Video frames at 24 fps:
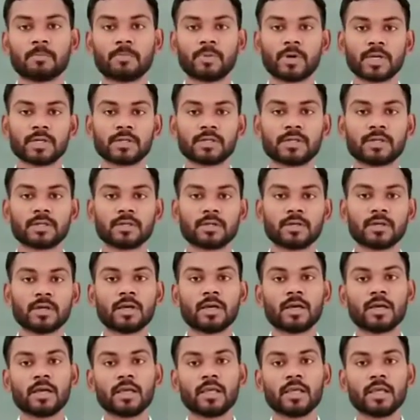
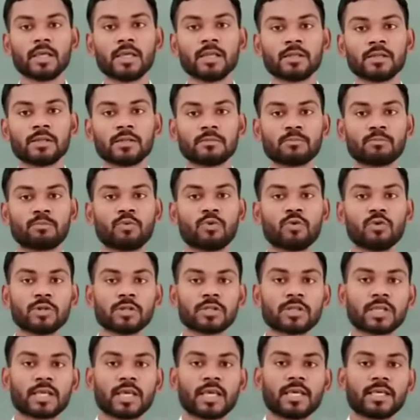But in
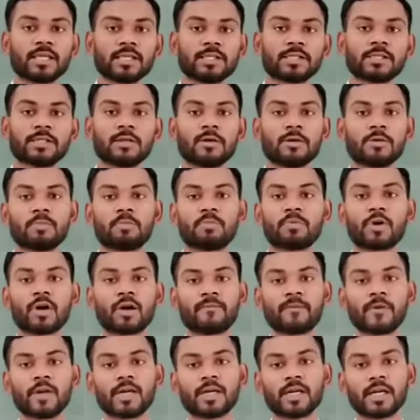both case,
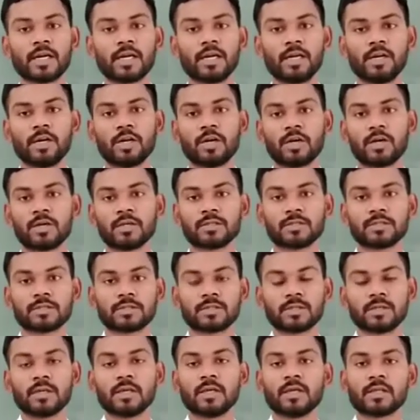profit and
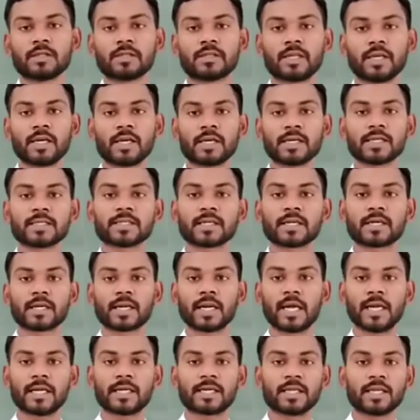loss, there is a
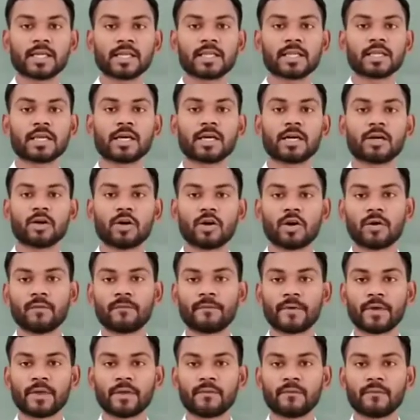criteria
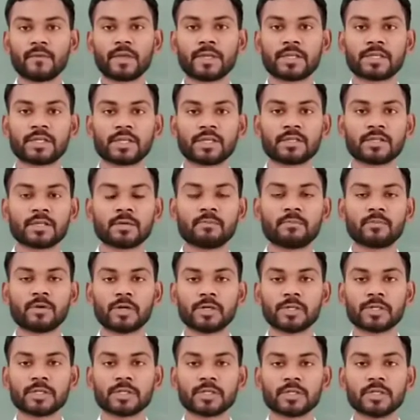of investing the
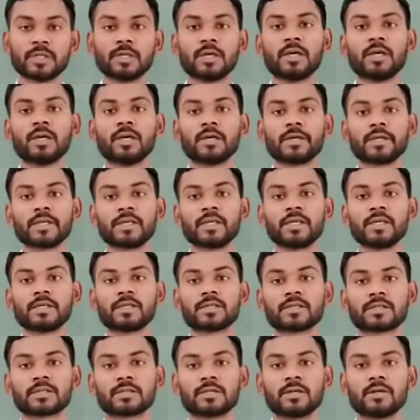money
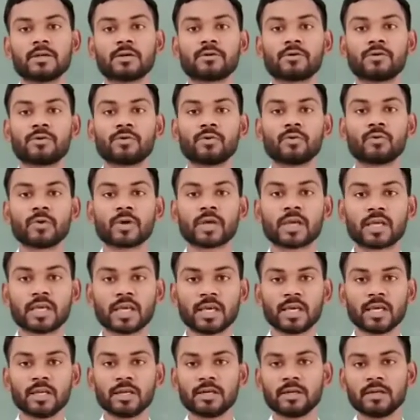is to
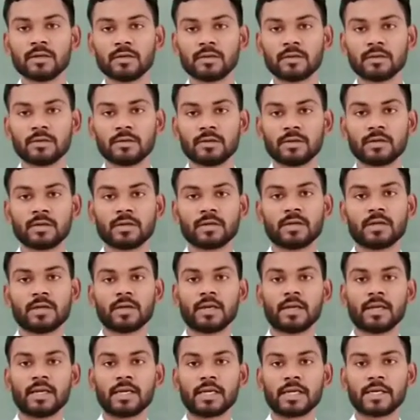gain
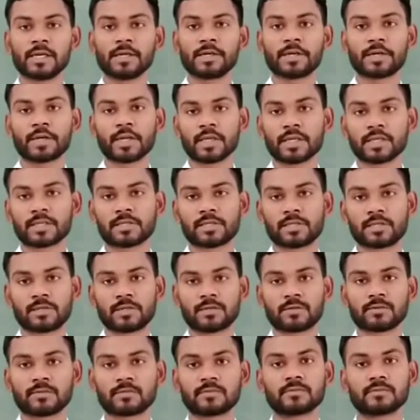interest.